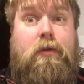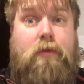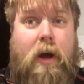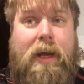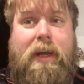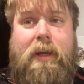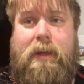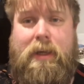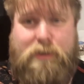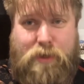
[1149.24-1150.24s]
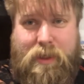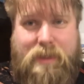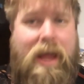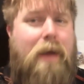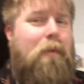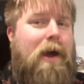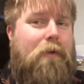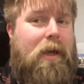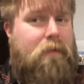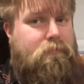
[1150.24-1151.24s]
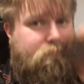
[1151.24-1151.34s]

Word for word: Right, let's try this Dan Brownie.